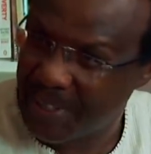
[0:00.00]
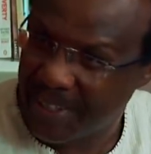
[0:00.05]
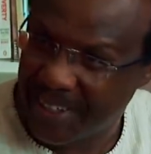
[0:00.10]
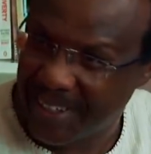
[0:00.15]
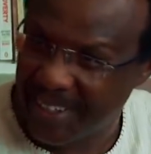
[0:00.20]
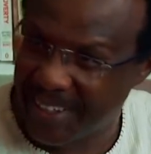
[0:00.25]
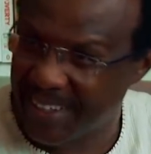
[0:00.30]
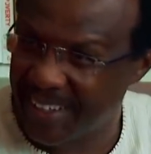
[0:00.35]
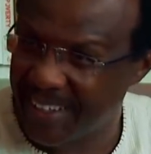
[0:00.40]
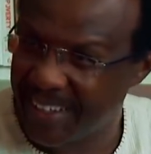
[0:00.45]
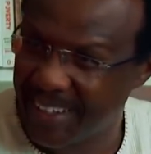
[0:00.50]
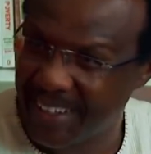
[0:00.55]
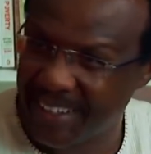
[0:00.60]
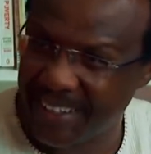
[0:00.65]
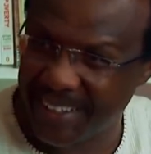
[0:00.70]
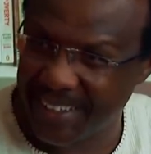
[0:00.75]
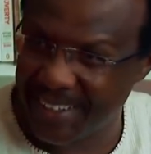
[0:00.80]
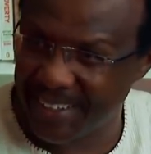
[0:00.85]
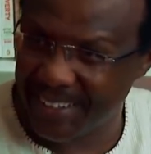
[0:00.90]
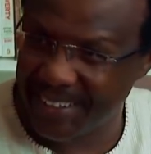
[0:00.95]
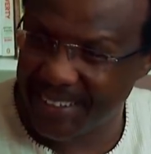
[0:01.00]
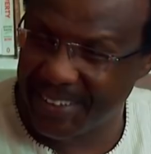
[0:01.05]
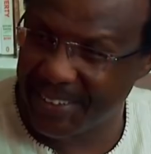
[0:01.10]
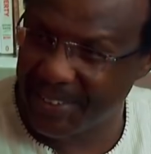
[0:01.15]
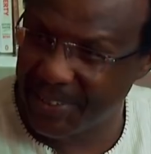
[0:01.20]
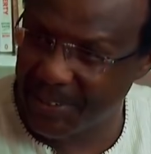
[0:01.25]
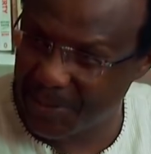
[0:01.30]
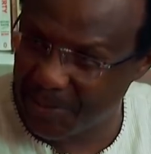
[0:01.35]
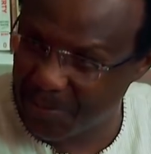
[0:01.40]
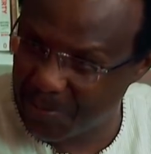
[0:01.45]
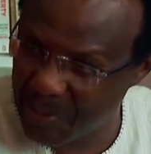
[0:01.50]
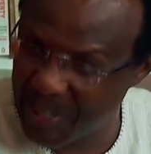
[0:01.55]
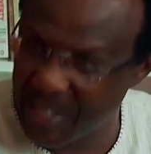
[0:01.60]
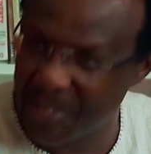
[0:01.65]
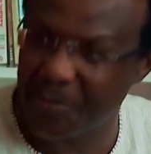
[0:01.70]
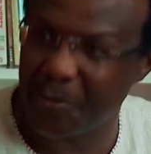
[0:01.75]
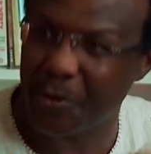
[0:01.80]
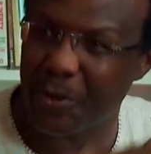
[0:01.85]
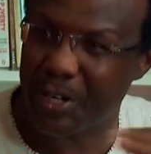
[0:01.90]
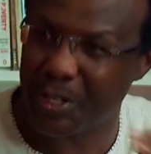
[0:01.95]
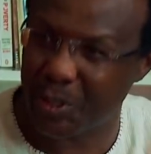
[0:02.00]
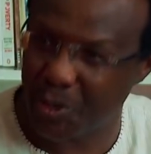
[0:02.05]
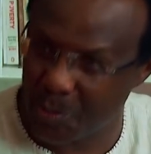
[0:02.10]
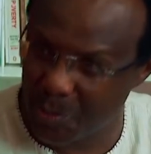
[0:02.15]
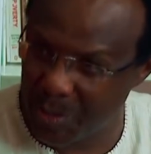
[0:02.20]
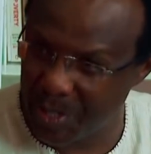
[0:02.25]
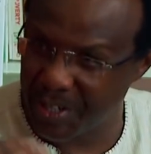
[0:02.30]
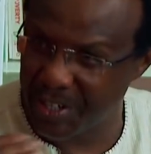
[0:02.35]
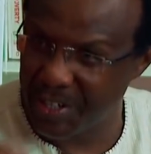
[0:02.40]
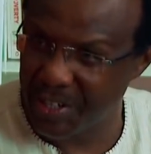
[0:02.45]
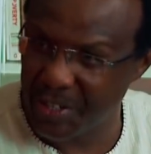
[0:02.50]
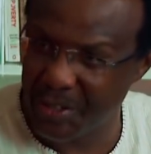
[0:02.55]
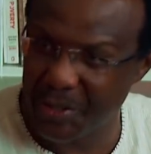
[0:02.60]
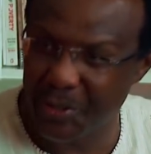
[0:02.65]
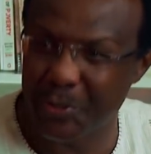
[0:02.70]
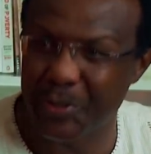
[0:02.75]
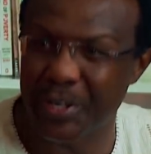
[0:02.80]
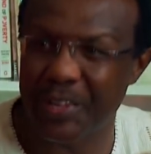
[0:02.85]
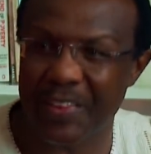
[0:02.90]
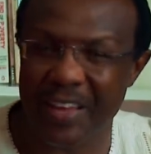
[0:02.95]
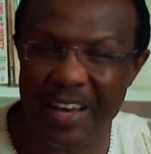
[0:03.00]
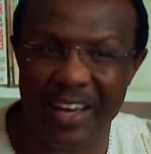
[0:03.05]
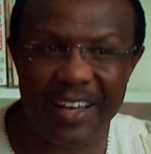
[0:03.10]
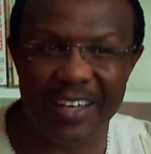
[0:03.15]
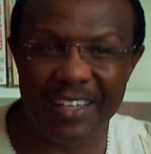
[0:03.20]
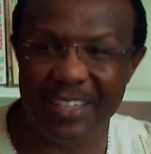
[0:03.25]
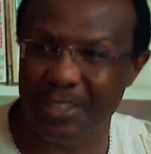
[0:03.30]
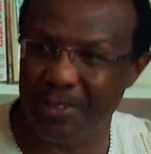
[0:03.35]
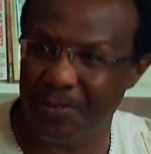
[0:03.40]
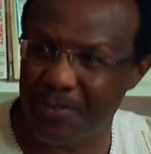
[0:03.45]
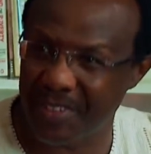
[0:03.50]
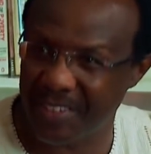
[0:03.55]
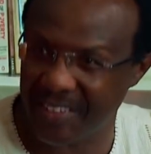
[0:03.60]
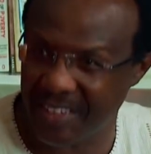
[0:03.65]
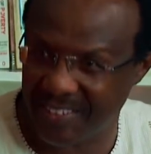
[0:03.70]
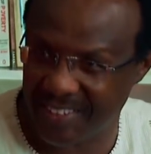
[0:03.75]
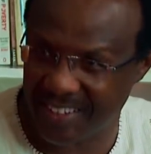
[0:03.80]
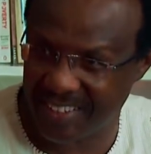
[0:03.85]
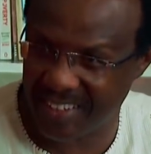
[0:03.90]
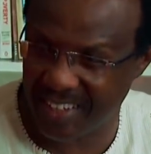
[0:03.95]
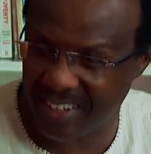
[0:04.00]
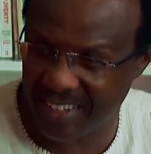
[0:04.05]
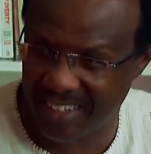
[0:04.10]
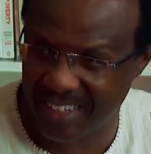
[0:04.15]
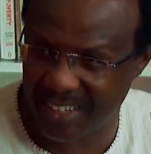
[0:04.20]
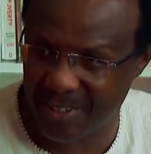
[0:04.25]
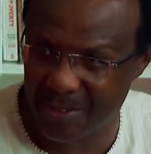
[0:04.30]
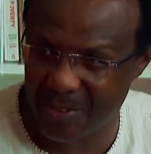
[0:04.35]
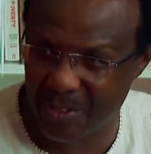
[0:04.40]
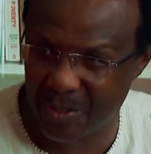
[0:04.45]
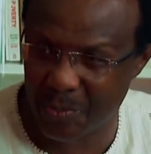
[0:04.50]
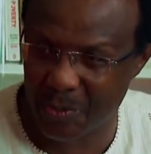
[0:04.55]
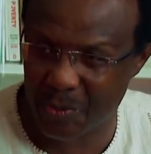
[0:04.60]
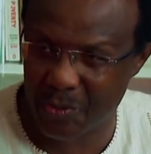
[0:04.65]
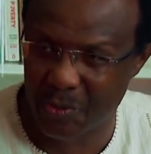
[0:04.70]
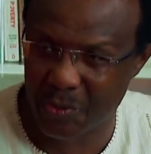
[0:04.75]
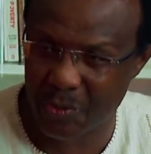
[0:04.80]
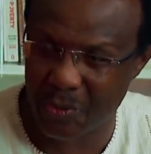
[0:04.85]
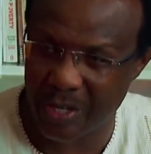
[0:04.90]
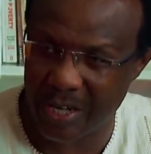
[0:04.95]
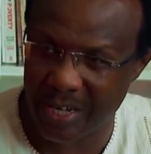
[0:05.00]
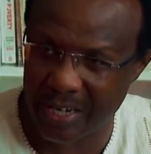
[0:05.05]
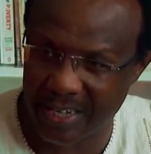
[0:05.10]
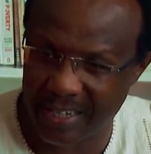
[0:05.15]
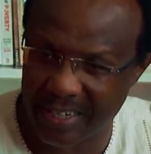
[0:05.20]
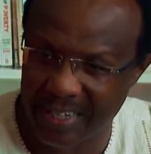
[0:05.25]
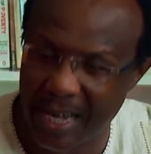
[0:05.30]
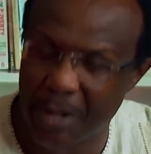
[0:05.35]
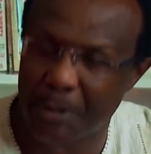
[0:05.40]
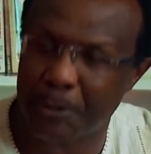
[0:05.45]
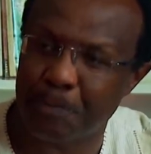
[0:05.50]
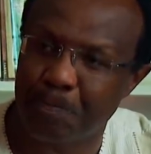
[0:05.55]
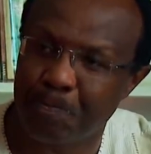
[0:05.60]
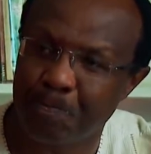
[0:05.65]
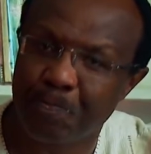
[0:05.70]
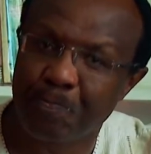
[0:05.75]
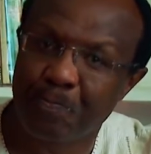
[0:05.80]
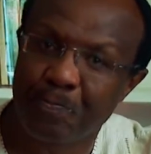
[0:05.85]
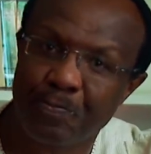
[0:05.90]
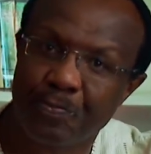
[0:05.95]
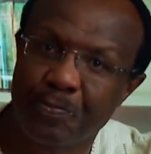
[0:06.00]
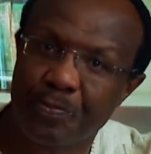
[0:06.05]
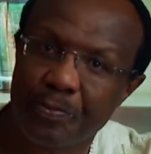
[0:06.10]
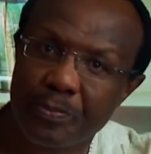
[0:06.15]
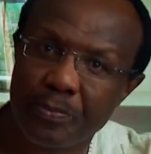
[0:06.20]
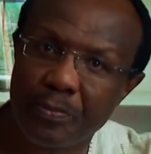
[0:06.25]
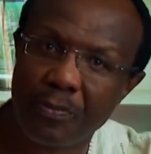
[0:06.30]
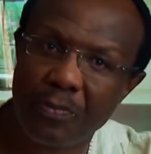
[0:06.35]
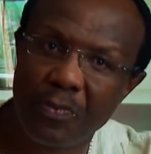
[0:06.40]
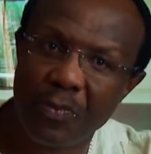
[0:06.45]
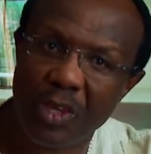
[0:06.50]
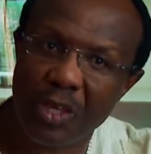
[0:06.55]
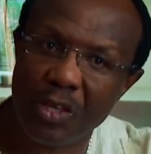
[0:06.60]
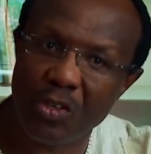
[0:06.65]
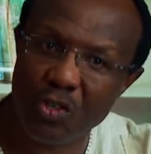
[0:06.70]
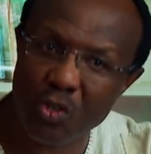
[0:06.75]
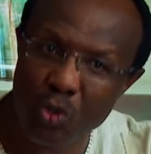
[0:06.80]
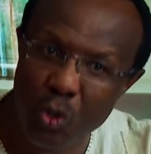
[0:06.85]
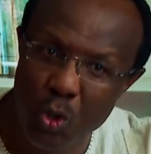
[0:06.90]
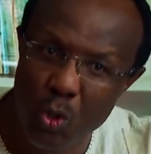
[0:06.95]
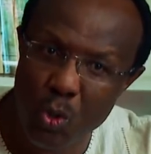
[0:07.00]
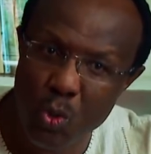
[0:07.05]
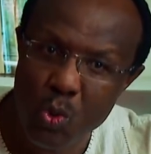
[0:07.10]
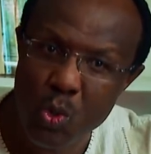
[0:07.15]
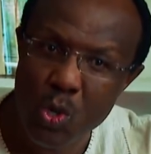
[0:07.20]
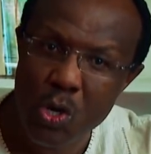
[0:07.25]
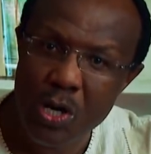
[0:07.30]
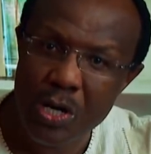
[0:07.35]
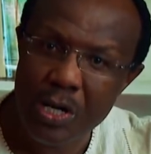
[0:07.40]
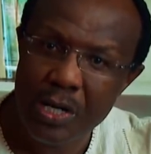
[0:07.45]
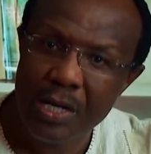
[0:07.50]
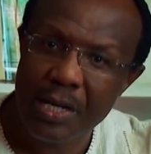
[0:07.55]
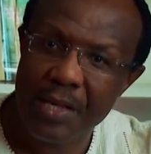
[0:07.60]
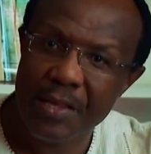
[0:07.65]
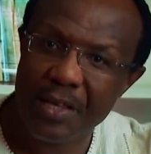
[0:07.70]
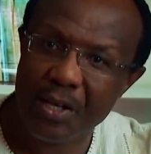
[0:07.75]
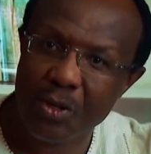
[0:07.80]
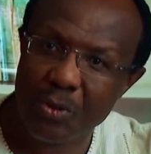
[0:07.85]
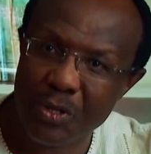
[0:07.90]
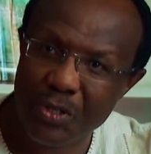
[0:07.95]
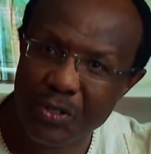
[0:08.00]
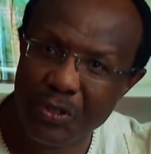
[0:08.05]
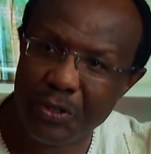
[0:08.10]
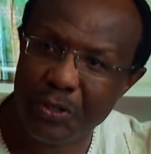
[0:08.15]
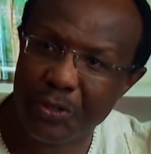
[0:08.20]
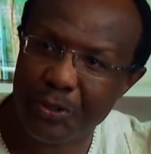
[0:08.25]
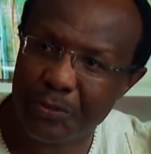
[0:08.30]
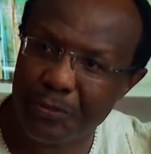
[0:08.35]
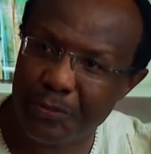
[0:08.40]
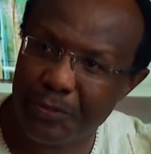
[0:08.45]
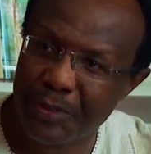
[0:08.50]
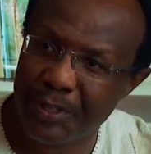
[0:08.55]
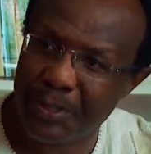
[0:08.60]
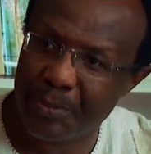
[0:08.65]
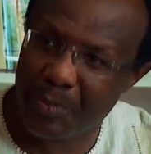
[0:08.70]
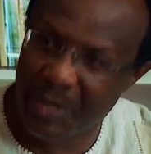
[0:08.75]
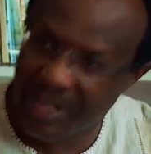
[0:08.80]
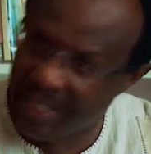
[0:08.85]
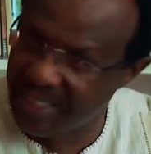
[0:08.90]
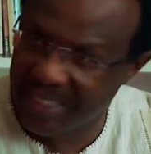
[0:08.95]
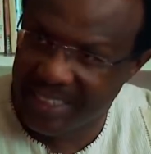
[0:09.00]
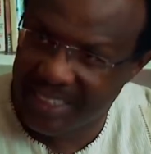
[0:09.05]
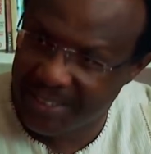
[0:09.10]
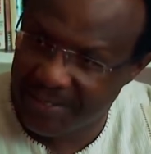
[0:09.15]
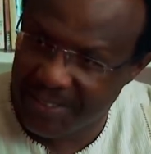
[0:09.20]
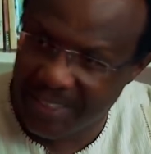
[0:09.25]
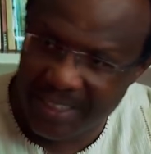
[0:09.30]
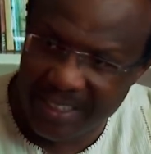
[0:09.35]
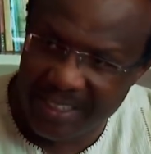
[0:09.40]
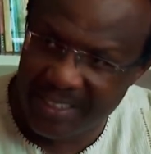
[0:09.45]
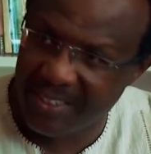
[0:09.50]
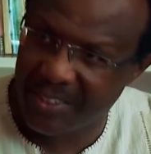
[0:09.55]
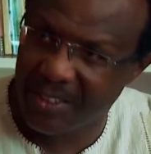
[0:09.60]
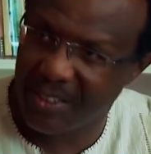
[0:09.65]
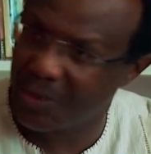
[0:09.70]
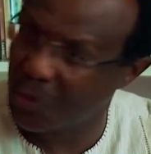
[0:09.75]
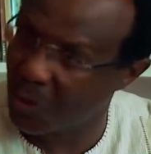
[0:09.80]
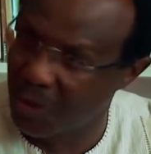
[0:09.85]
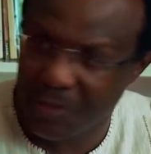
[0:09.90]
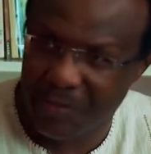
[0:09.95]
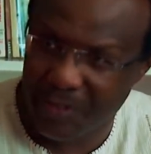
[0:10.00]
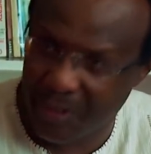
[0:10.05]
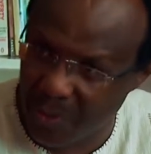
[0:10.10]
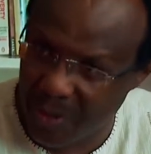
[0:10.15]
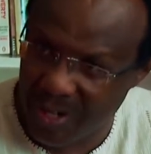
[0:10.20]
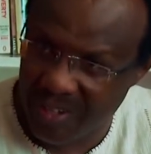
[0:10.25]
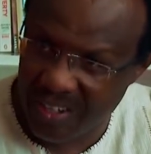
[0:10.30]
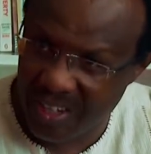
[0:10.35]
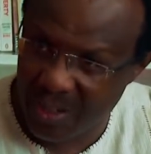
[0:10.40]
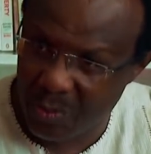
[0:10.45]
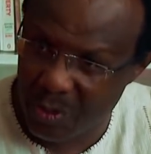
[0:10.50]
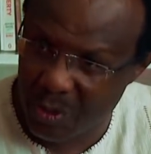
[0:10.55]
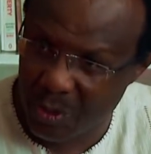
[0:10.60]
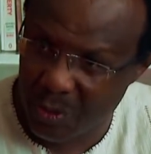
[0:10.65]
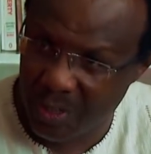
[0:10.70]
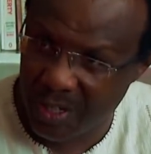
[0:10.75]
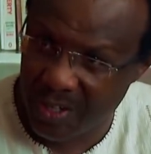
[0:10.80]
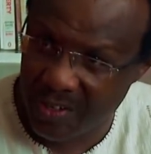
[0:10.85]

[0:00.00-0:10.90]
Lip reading: paying for it to be renewed, and that kind of thing. That's exactly how it's supposed to work. And now, so the question of breaking even is not even one that we should